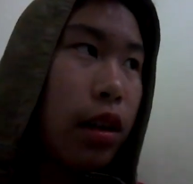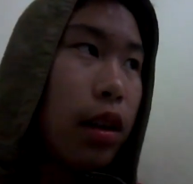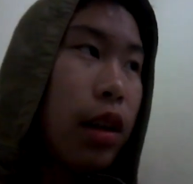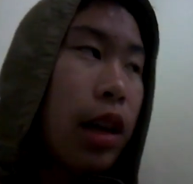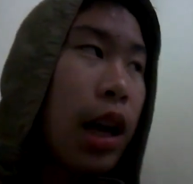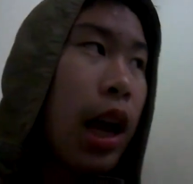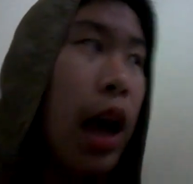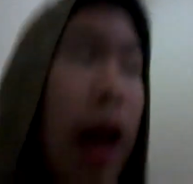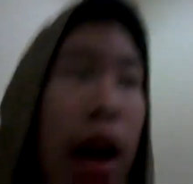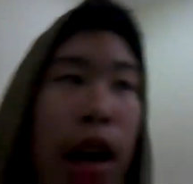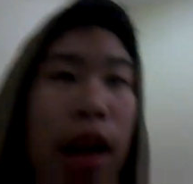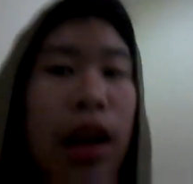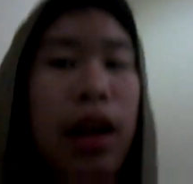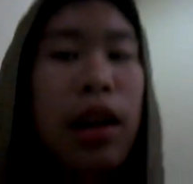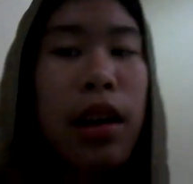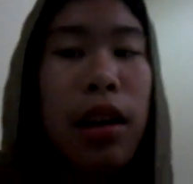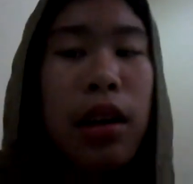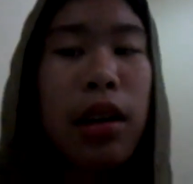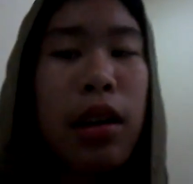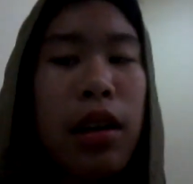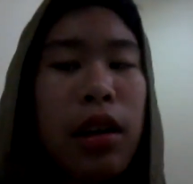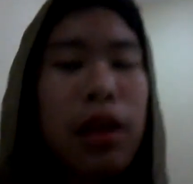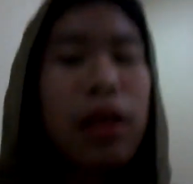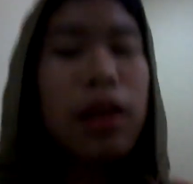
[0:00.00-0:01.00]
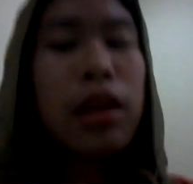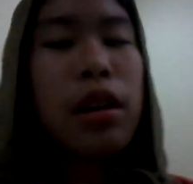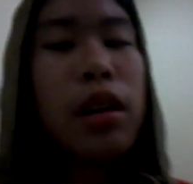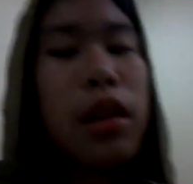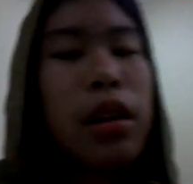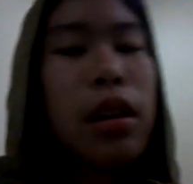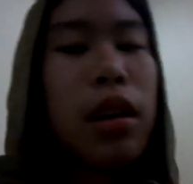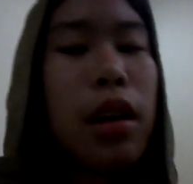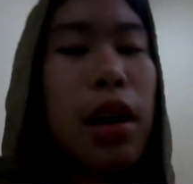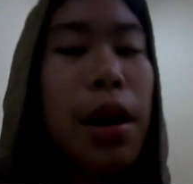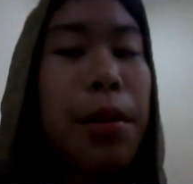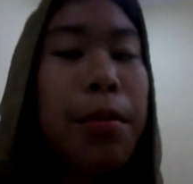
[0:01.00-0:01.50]
Yeah.
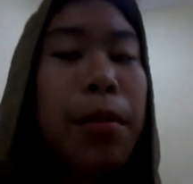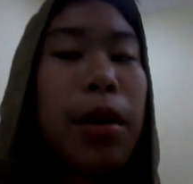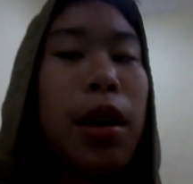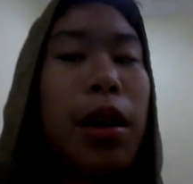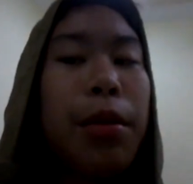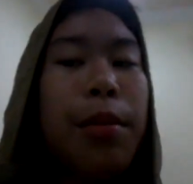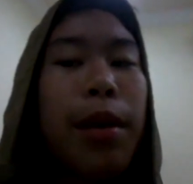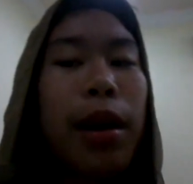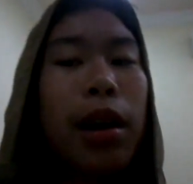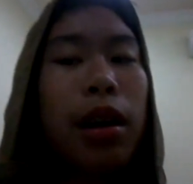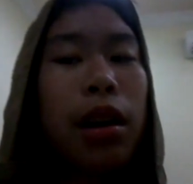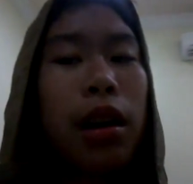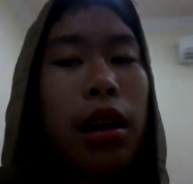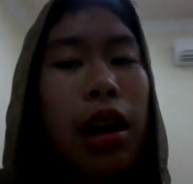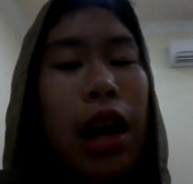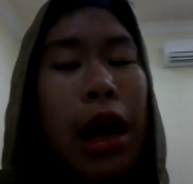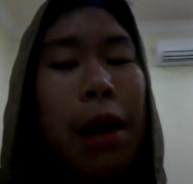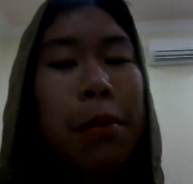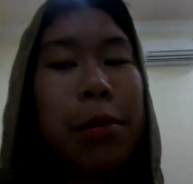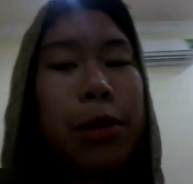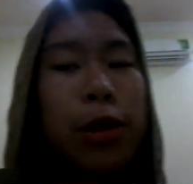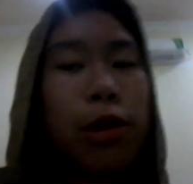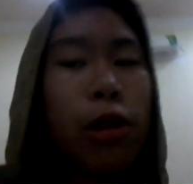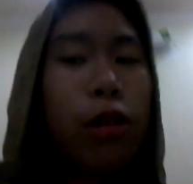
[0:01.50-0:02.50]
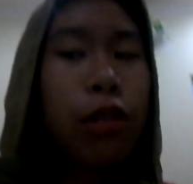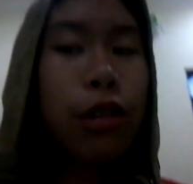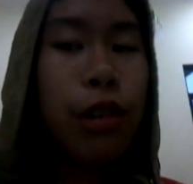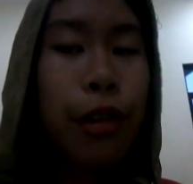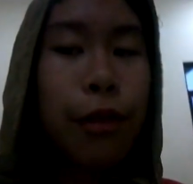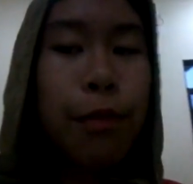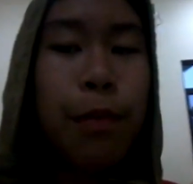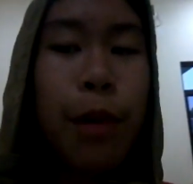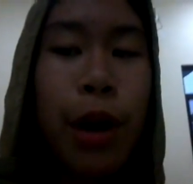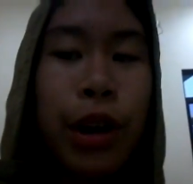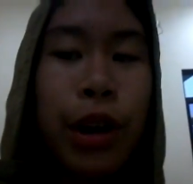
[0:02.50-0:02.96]
I'm gonna make another episode if